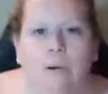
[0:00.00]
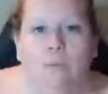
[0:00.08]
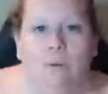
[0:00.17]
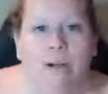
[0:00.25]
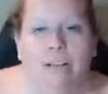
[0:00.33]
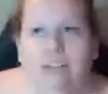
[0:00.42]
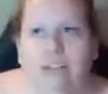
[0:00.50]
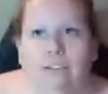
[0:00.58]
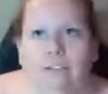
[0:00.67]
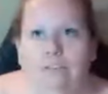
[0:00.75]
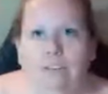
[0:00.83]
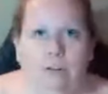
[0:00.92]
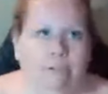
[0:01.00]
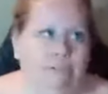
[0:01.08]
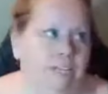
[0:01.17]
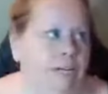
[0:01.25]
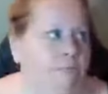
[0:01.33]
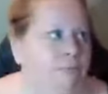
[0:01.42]
What if, you know, I have
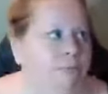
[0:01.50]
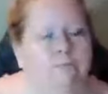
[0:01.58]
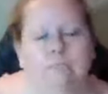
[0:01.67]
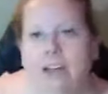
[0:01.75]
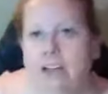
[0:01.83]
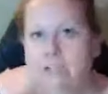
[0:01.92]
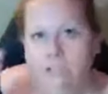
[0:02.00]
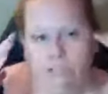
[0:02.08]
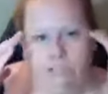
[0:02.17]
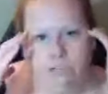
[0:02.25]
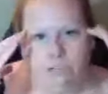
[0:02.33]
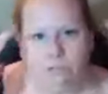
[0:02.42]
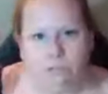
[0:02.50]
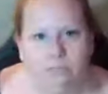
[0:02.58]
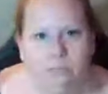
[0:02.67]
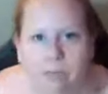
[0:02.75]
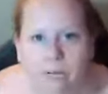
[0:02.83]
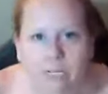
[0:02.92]
to take him to the vet? It's going to cost so
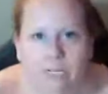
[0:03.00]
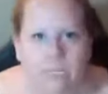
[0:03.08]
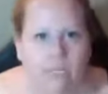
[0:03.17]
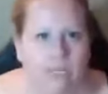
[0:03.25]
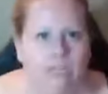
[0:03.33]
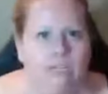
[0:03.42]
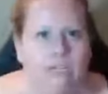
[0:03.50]
much money. Like,